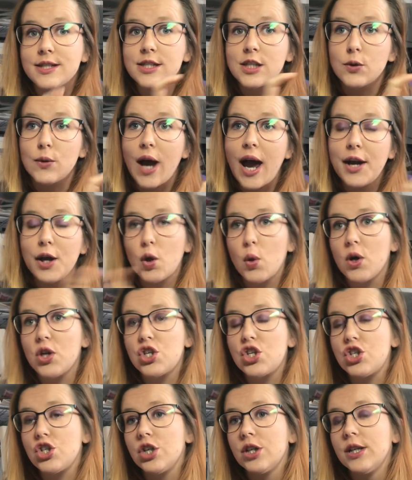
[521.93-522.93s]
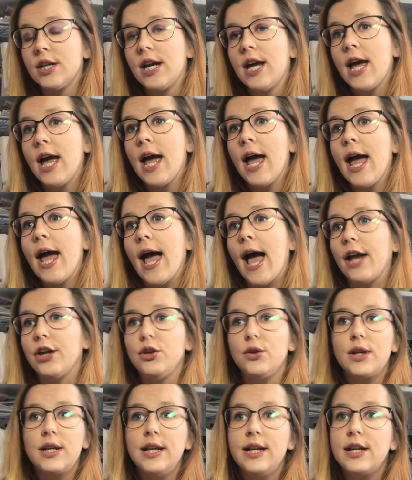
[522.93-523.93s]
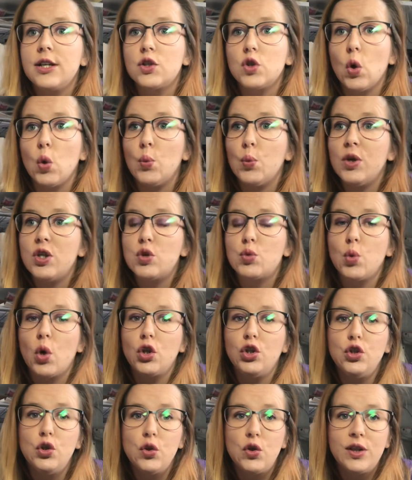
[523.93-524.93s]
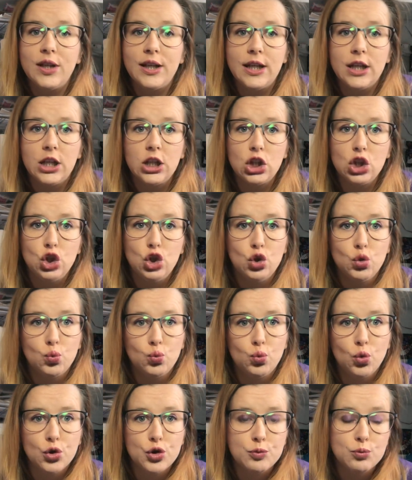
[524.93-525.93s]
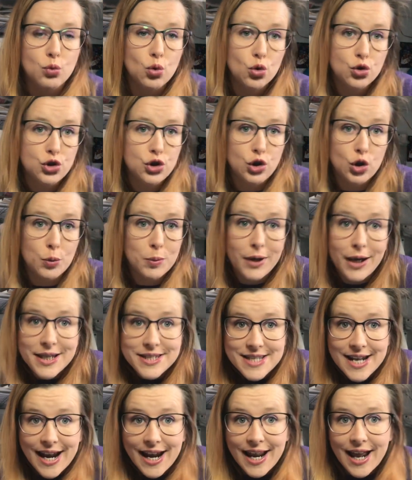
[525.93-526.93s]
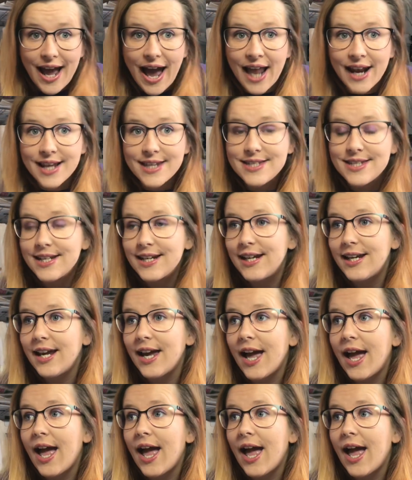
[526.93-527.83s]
So it had a question, and you clicked on which one you think that was more to your personality,